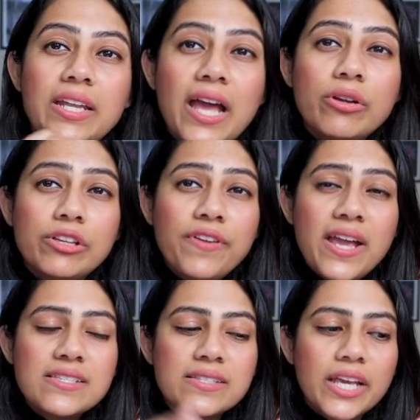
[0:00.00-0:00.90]
Now, if
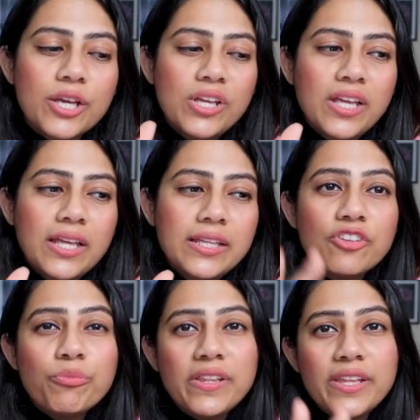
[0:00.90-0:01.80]
I say,
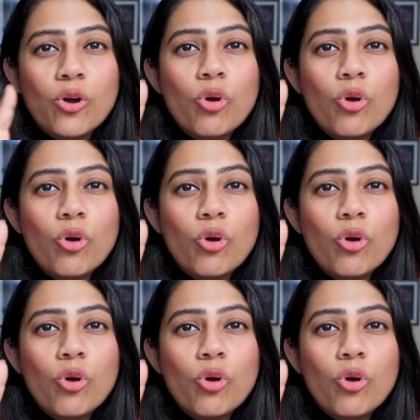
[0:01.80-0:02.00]
give me the